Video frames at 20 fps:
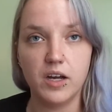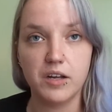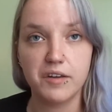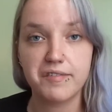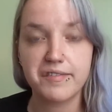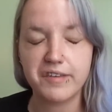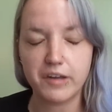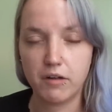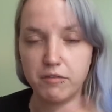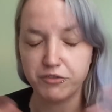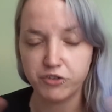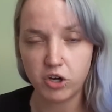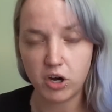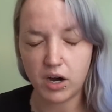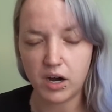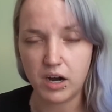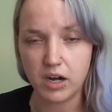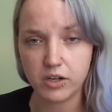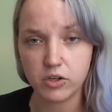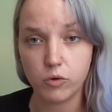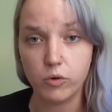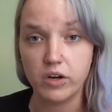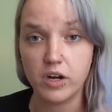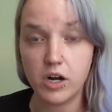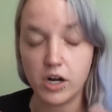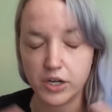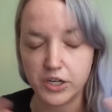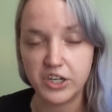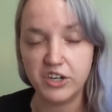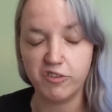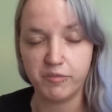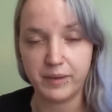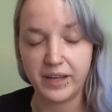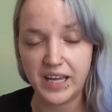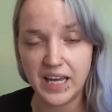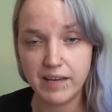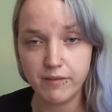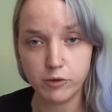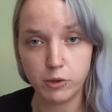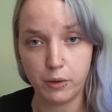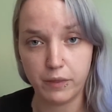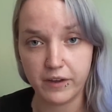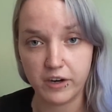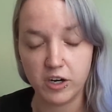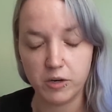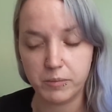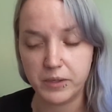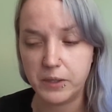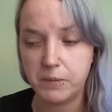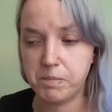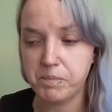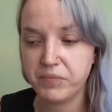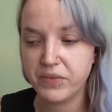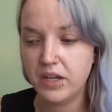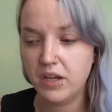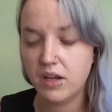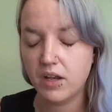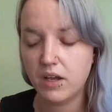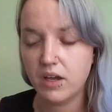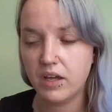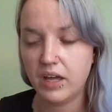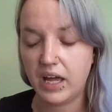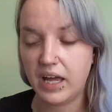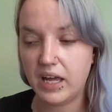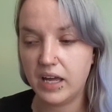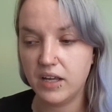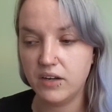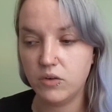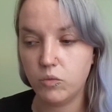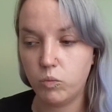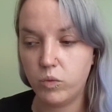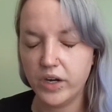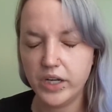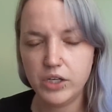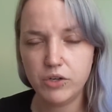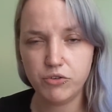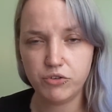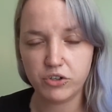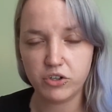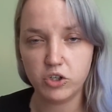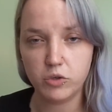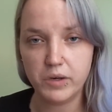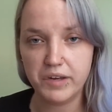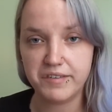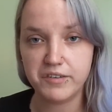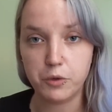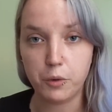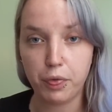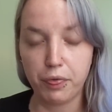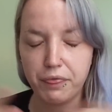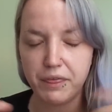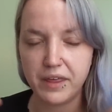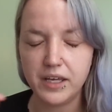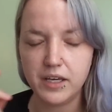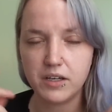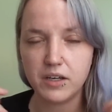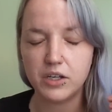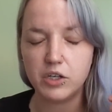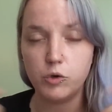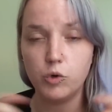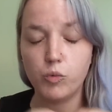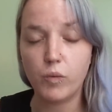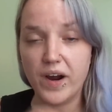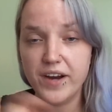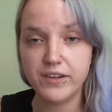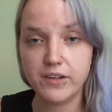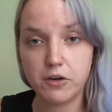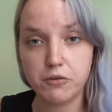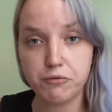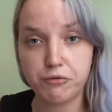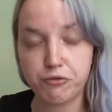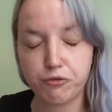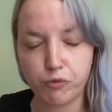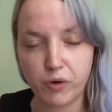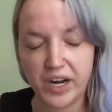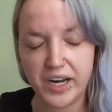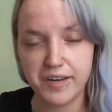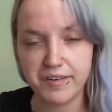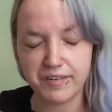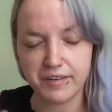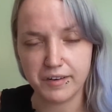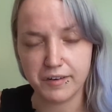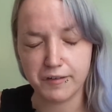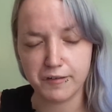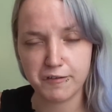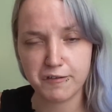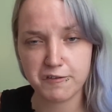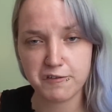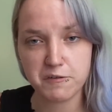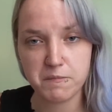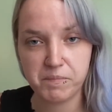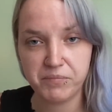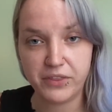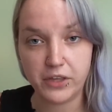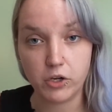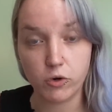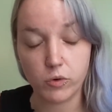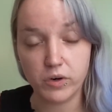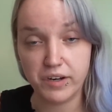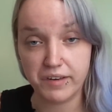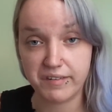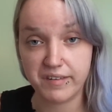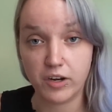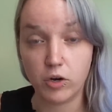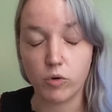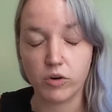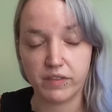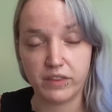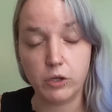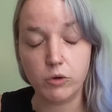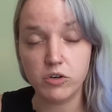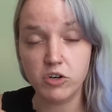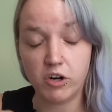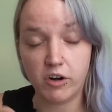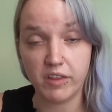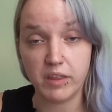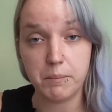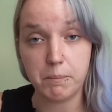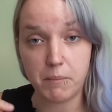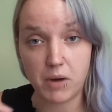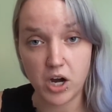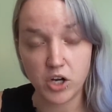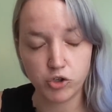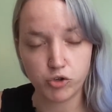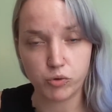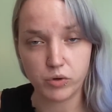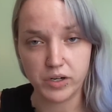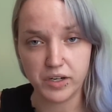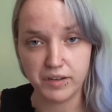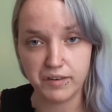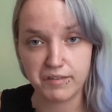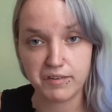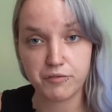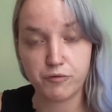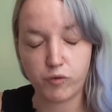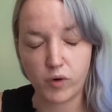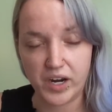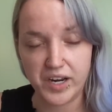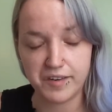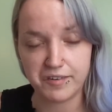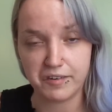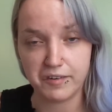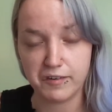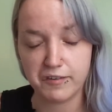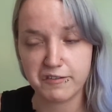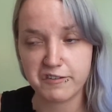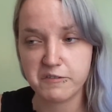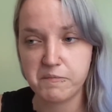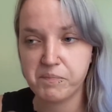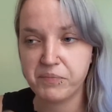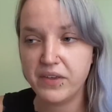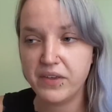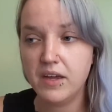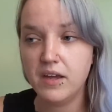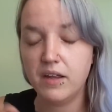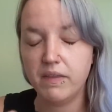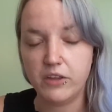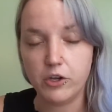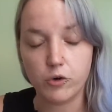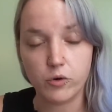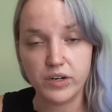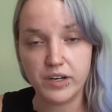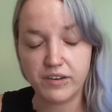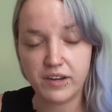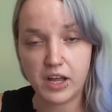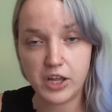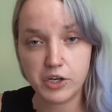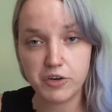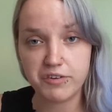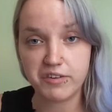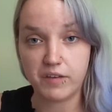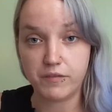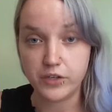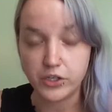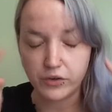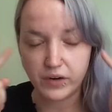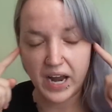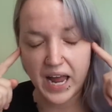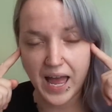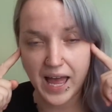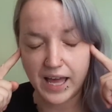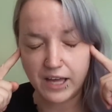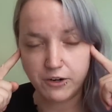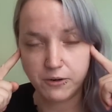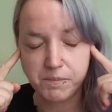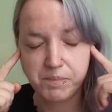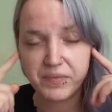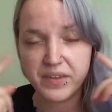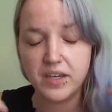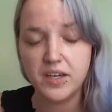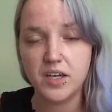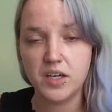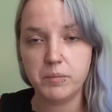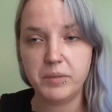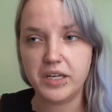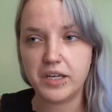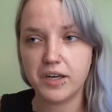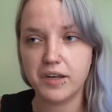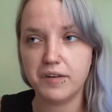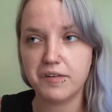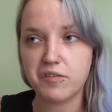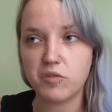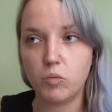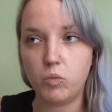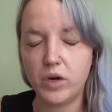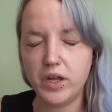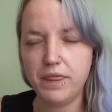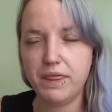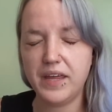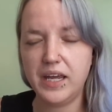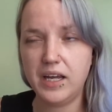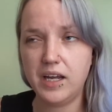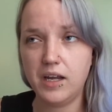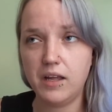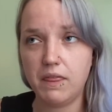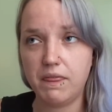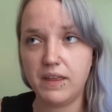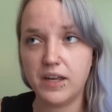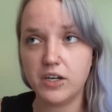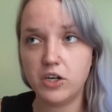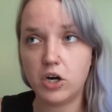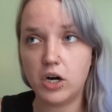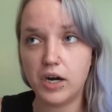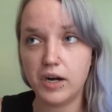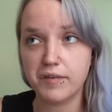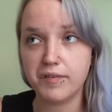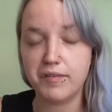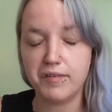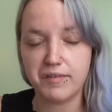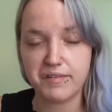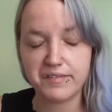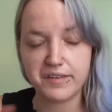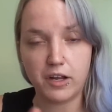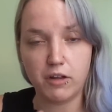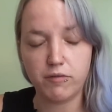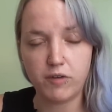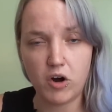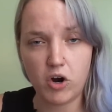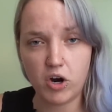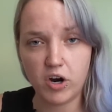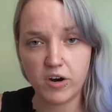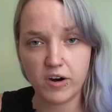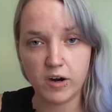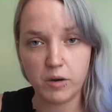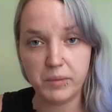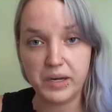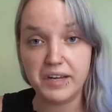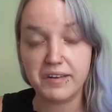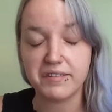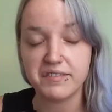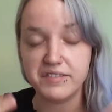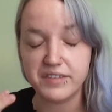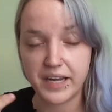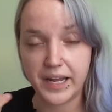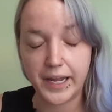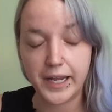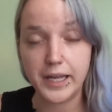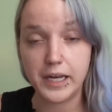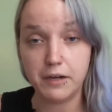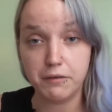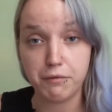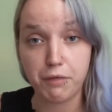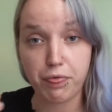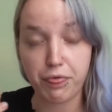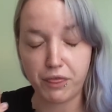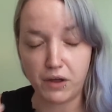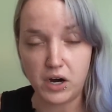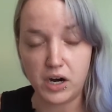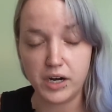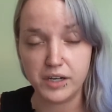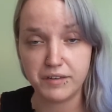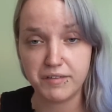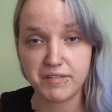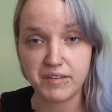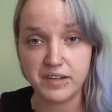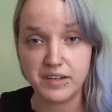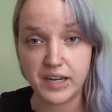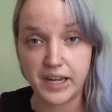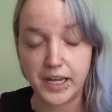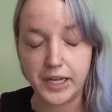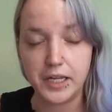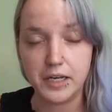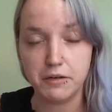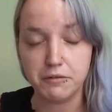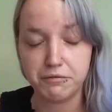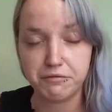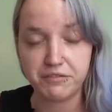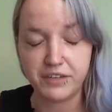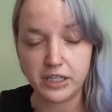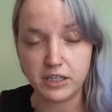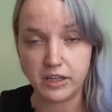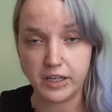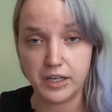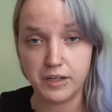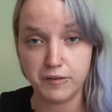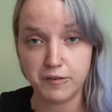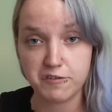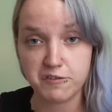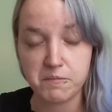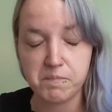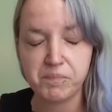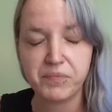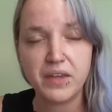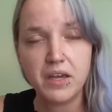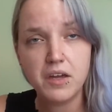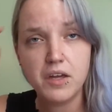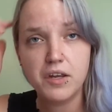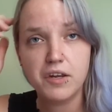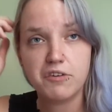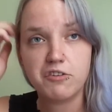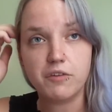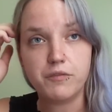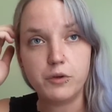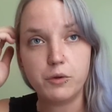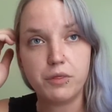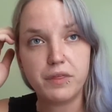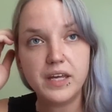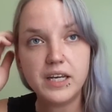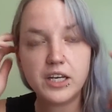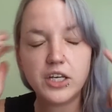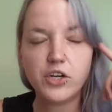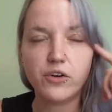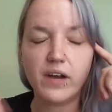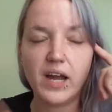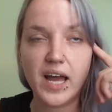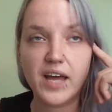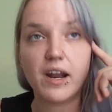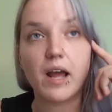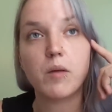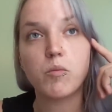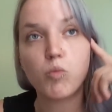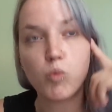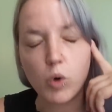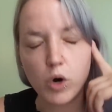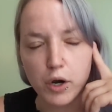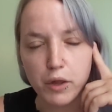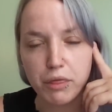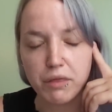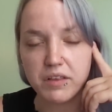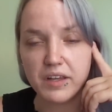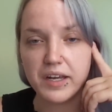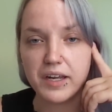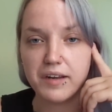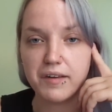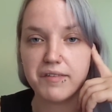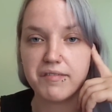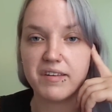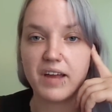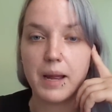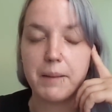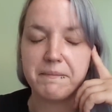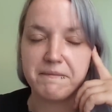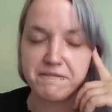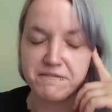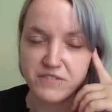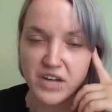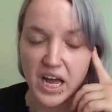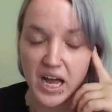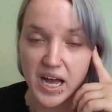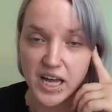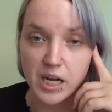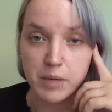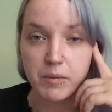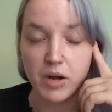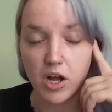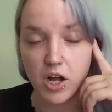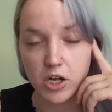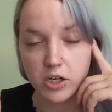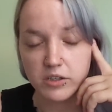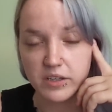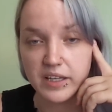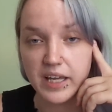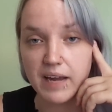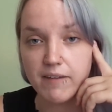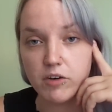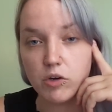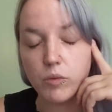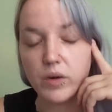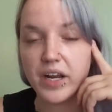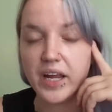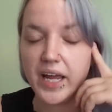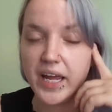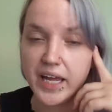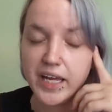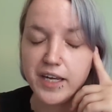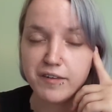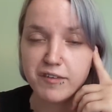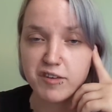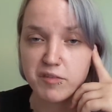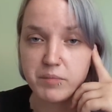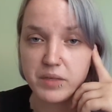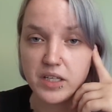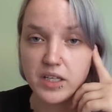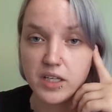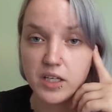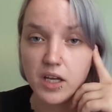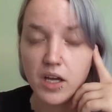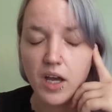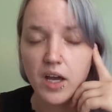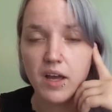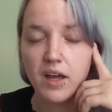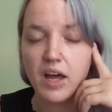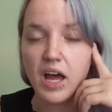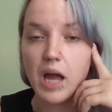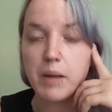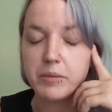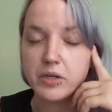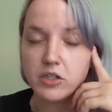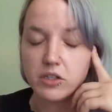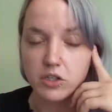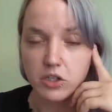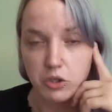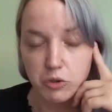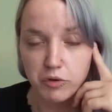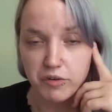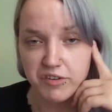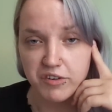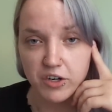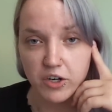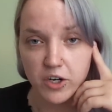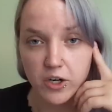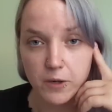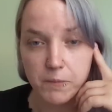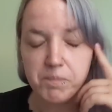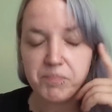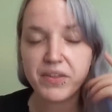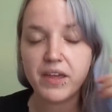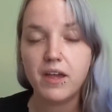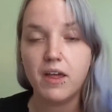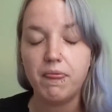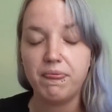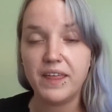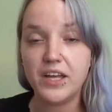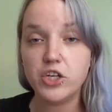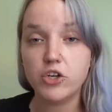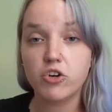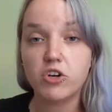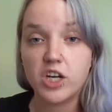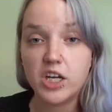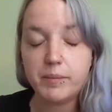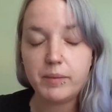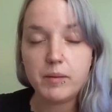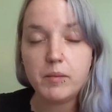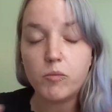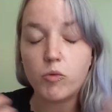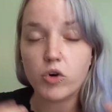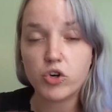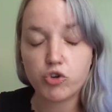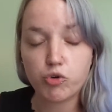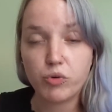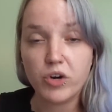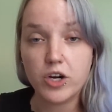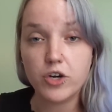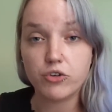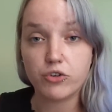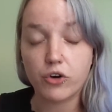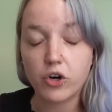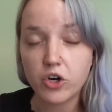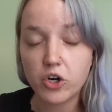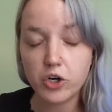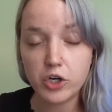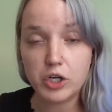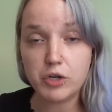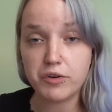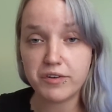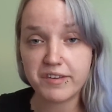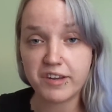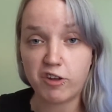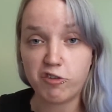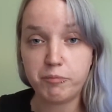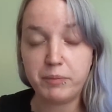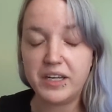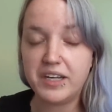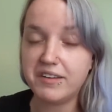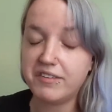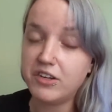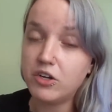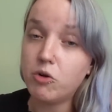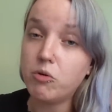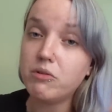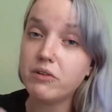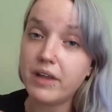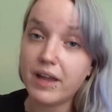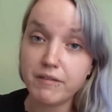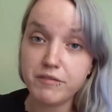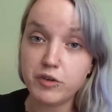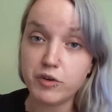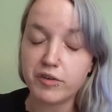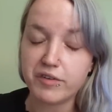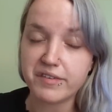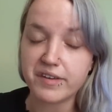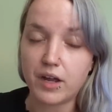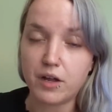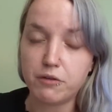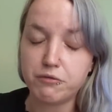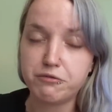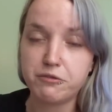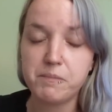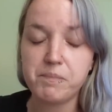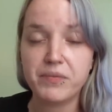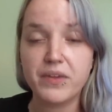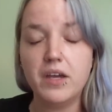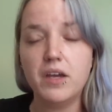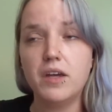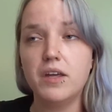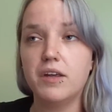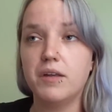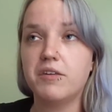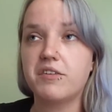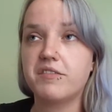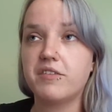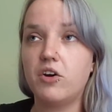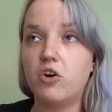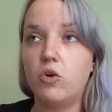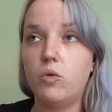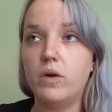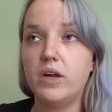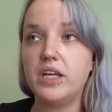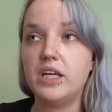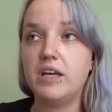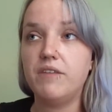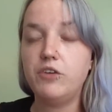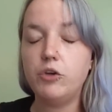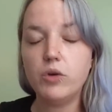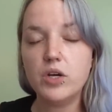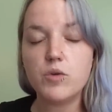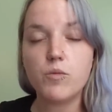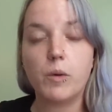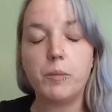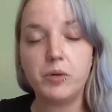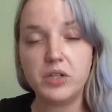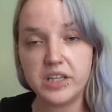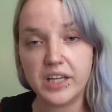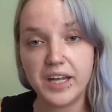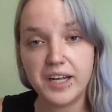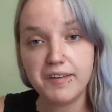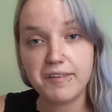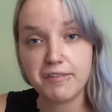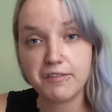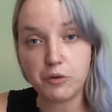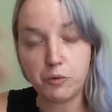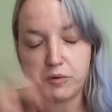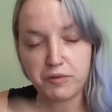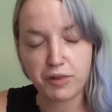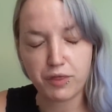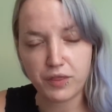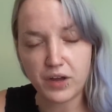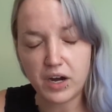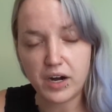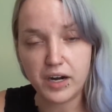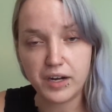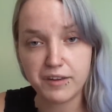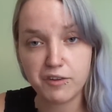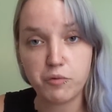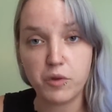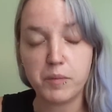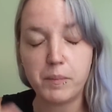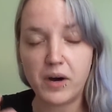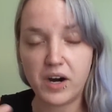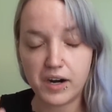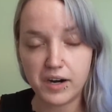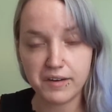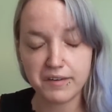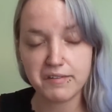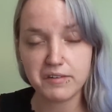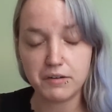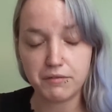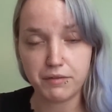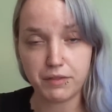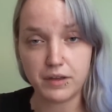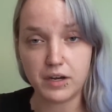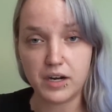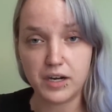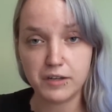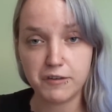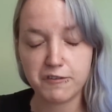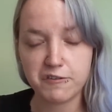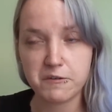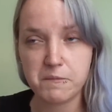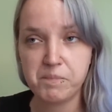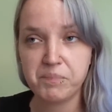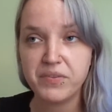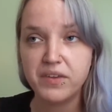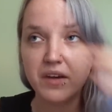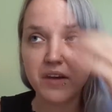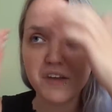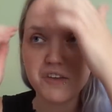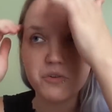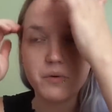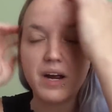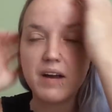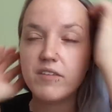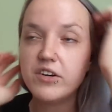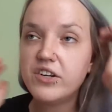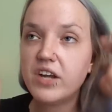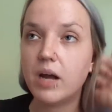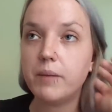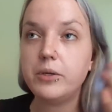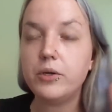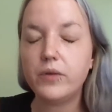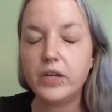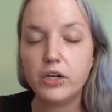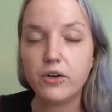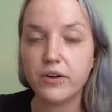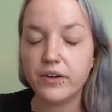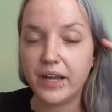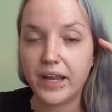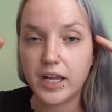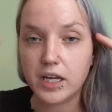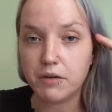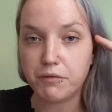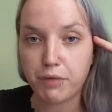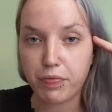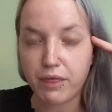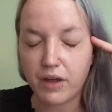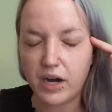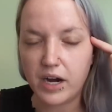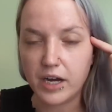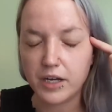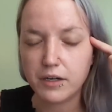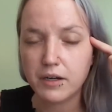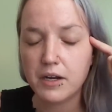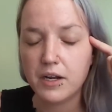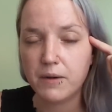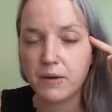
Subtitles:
self-talk, or cognitive behavioral therapy. And what you do is you write down phrases that you're going to say, or you can call them mantras, phrases, that you're going to tell yourself in your head. Because one thing that causes self-harm is negative thoughts and negative feelings. So if you think in your head, I'm worthless, I'm fat, I'm ugly, everyone hates me, I'm a loser, then you're going to be more triggered to hurt yourself because you don't love yourself. So if you can replace those thoughts with positive thoughts, so every time you hear a negative thought,